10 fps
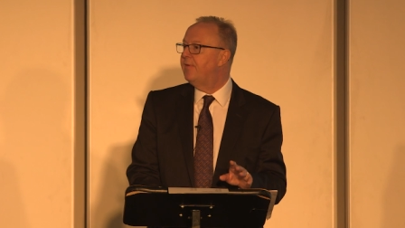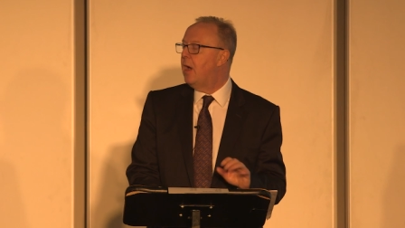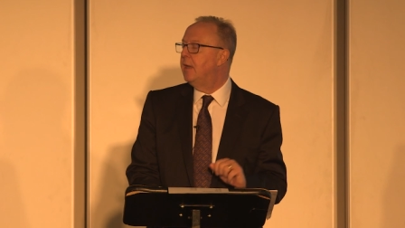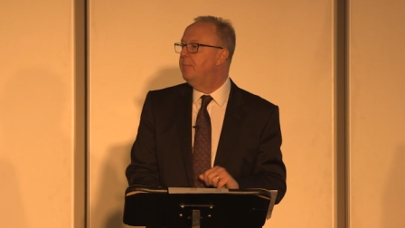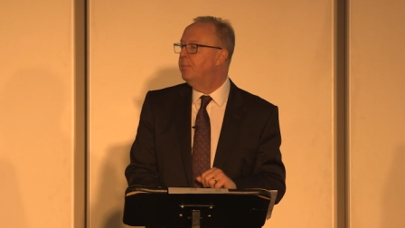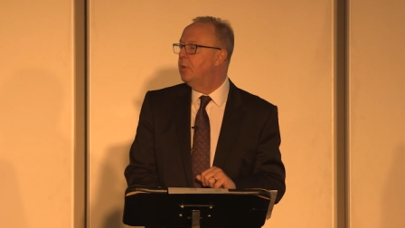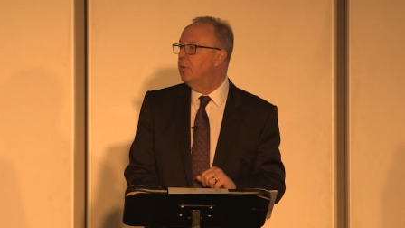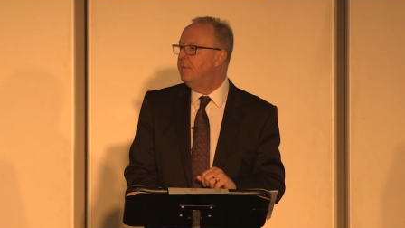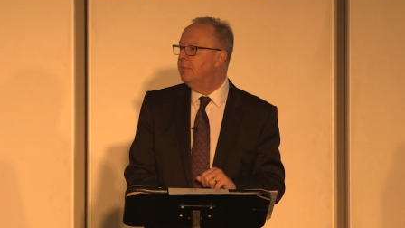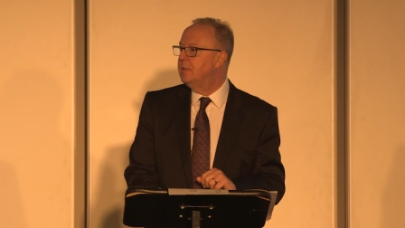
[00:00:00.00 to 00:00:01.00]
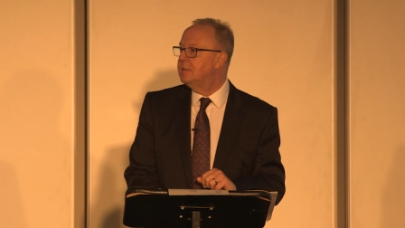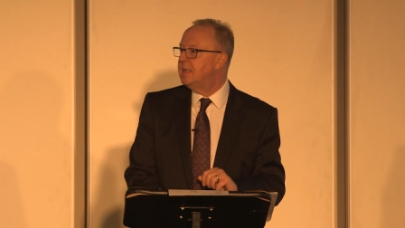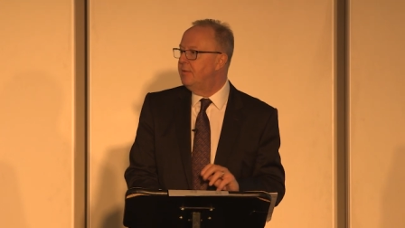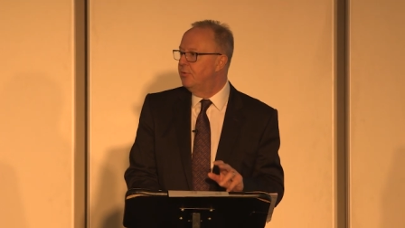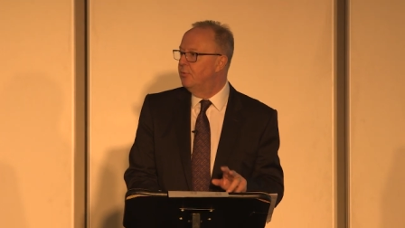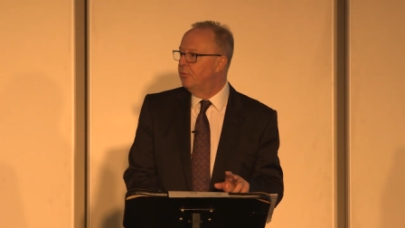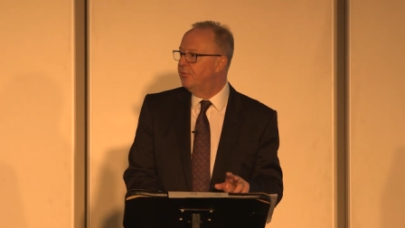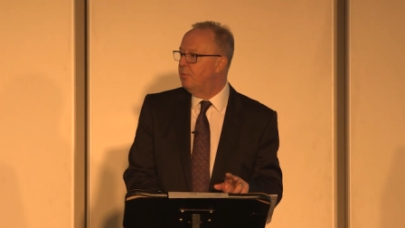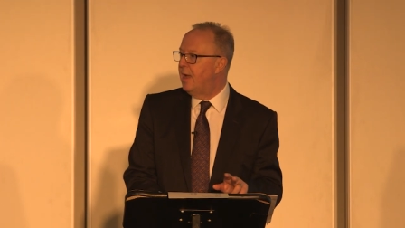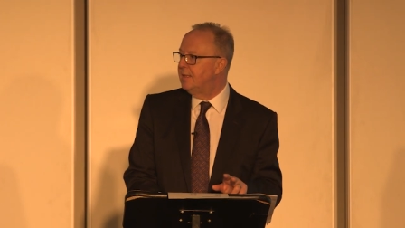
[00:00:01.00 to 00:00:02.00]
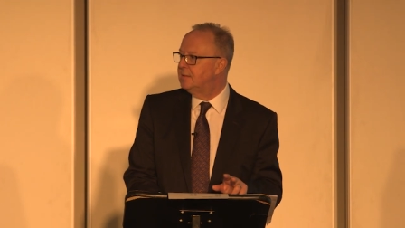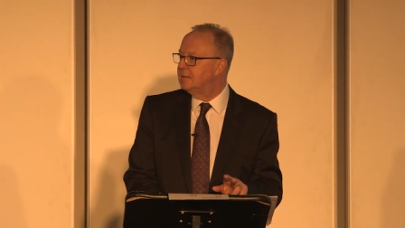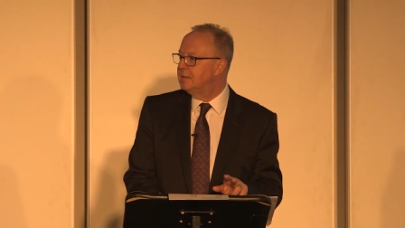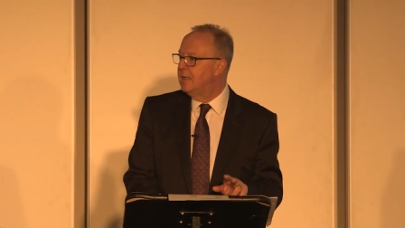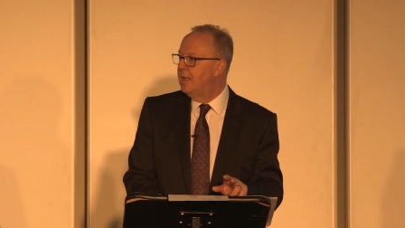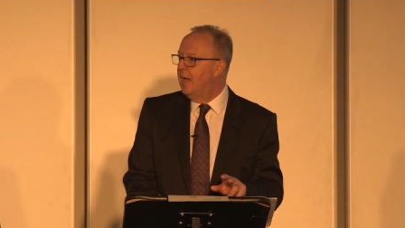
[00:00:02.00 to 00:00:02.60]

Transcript: for unemployment in the Northwest.